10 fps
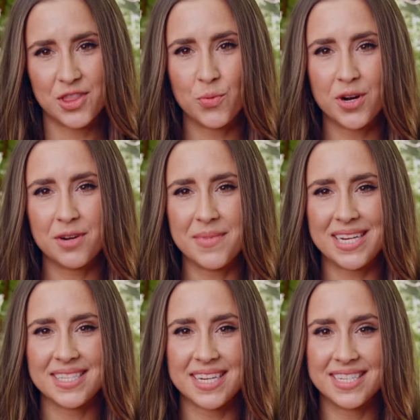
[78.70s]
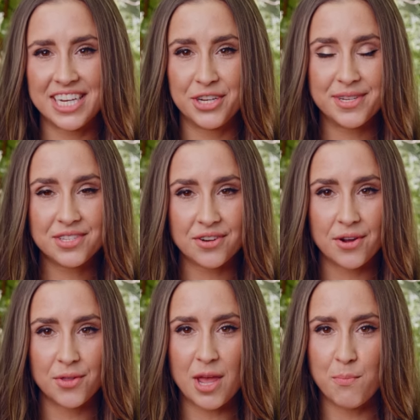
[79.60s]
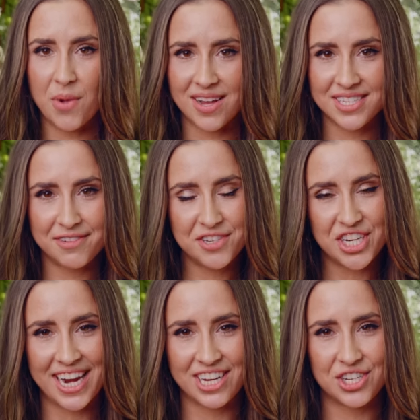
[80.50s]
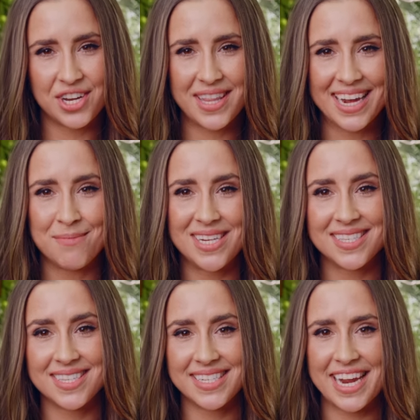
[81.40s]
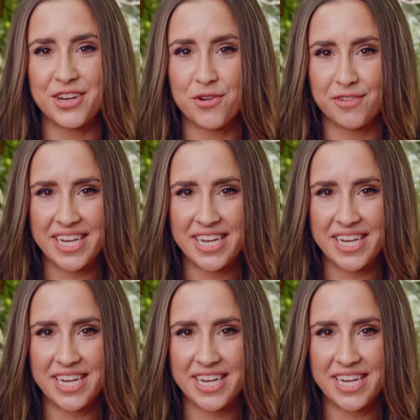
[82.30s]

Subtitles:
The word means continuous growth and positive change that can be sustained over